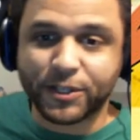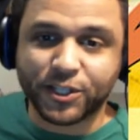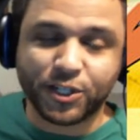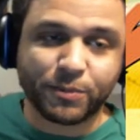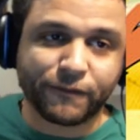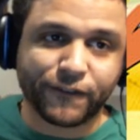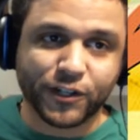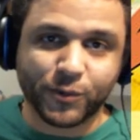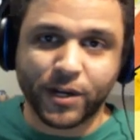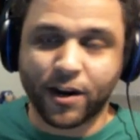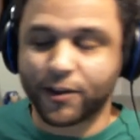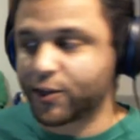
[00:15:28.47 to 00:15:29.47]
the stupid fish we
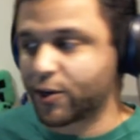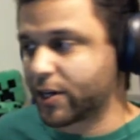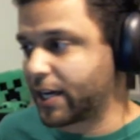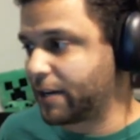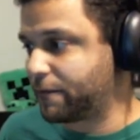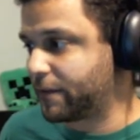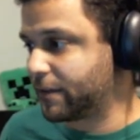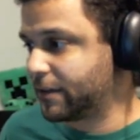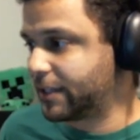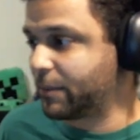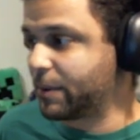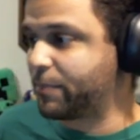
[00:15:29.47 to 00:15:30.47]
caught in the Dark Cave?
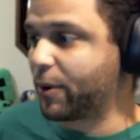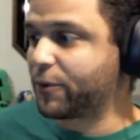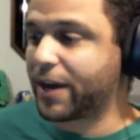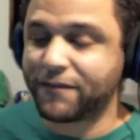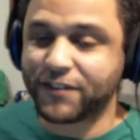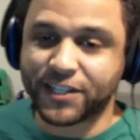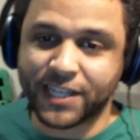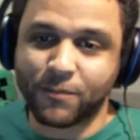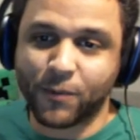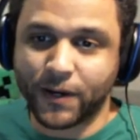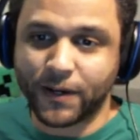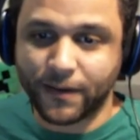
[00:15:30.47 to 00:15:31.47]
That we both have the same
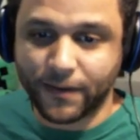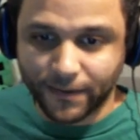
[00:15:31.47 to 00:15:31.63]
one?